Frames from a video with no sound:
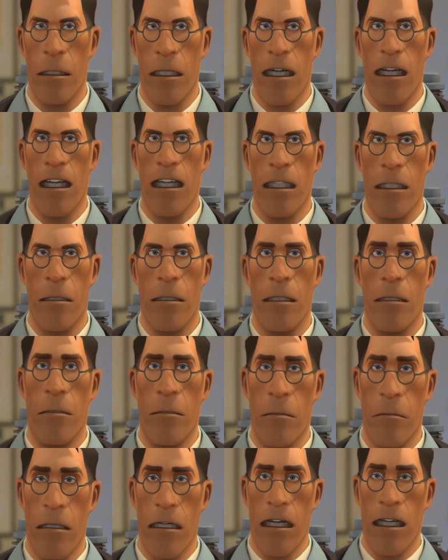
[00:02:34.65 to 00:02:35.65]
I've
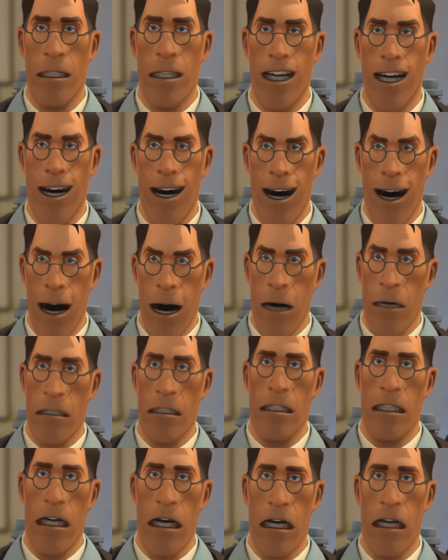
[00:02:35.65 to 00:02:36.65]
absolutely
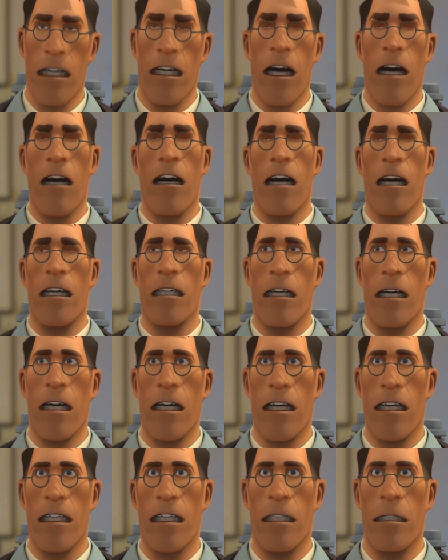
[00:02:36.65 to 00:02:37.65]
loved the content
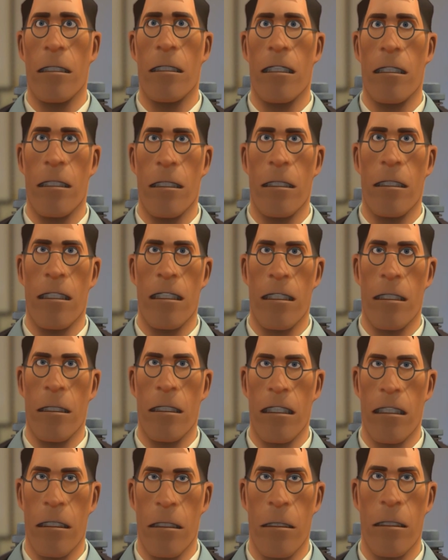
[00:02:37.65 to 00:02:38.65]
that they've released
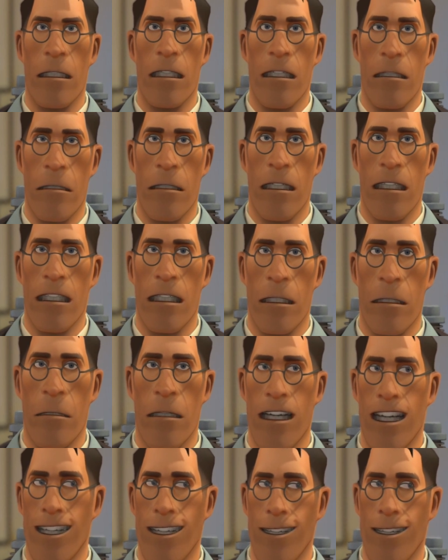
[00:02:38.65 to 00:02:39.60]
for update 17.